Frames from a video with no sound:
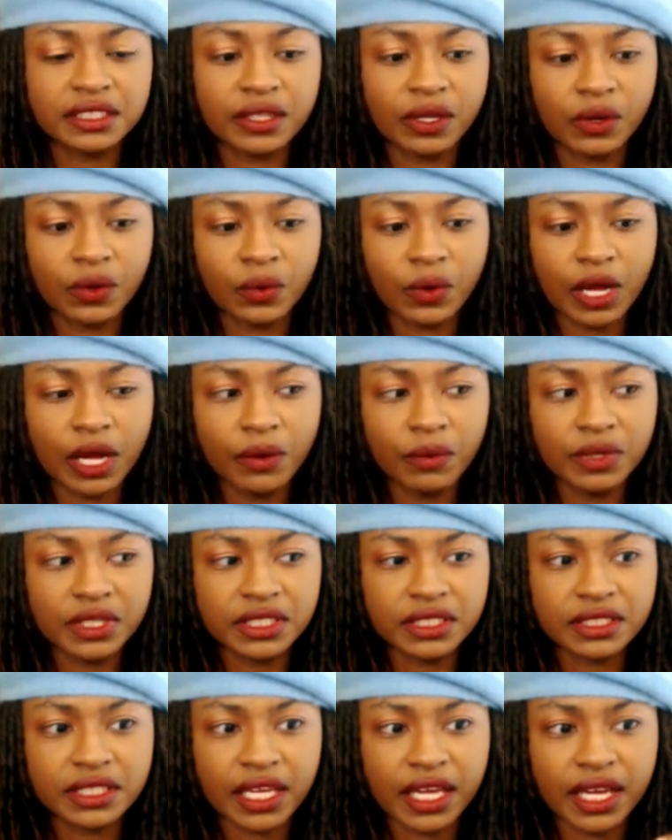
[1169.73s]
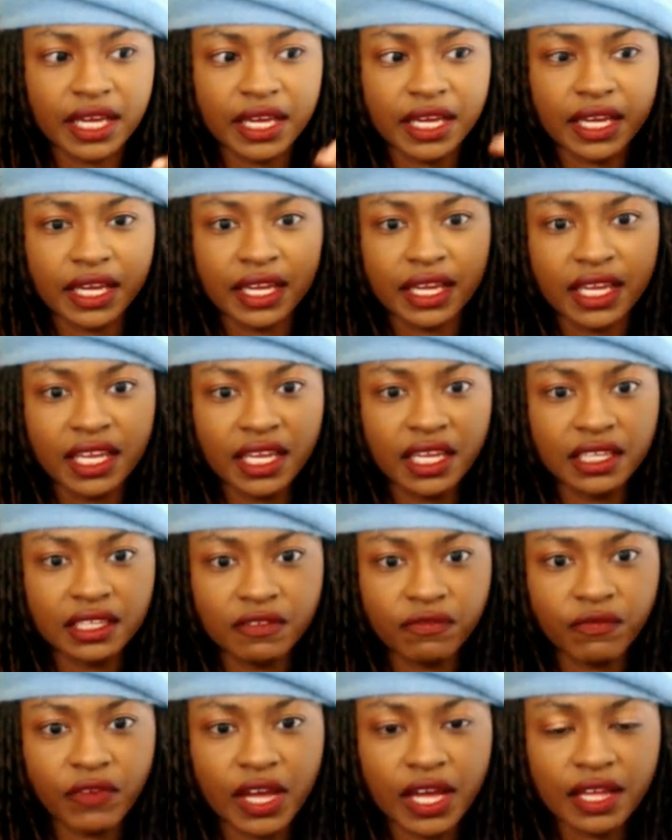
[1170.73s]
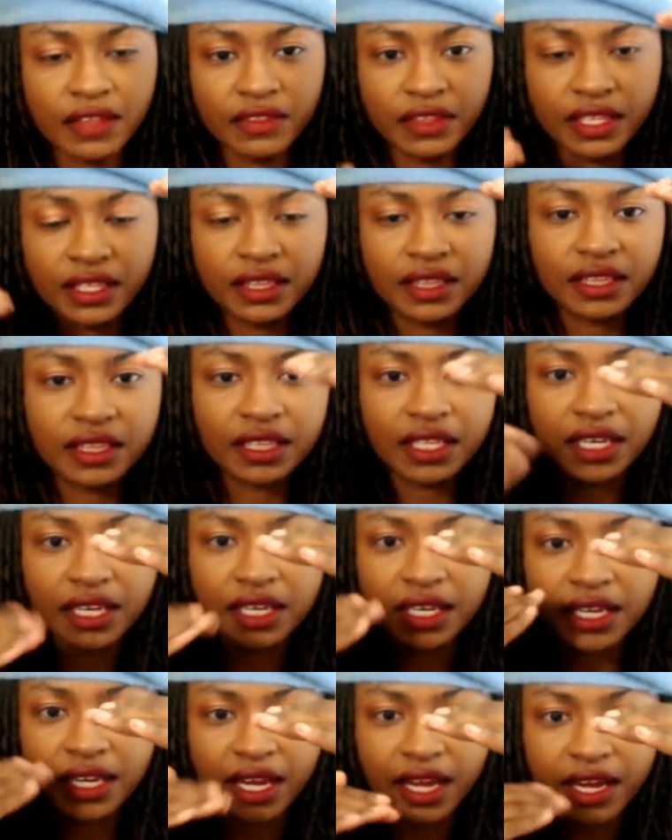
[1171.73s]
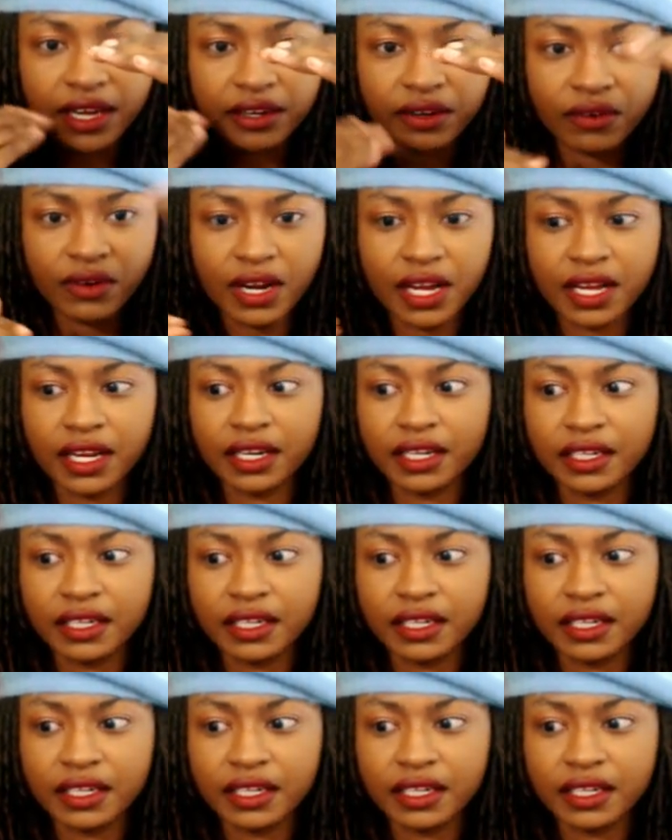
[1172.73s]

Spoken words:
I would say his father, then Kakarot.